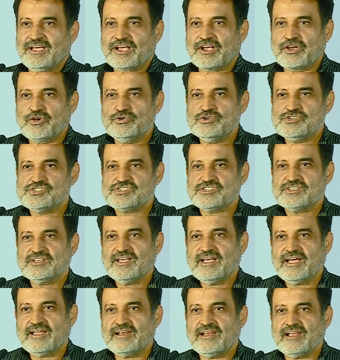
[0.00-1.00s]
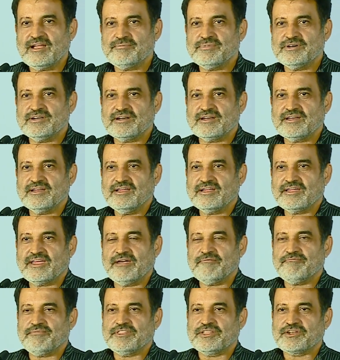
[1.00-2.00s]
Goods and labor
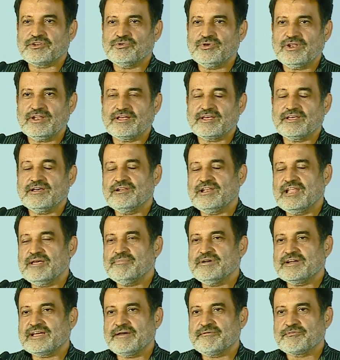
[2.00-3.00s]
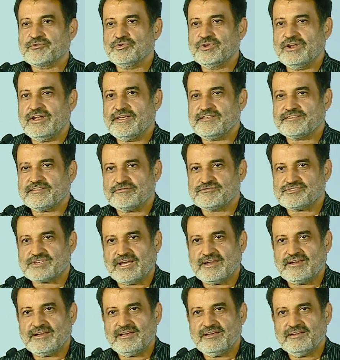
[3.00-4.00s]
came from rural areas of
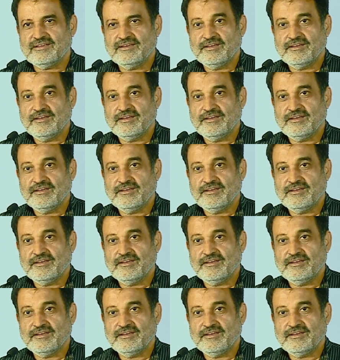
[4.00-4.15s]
China,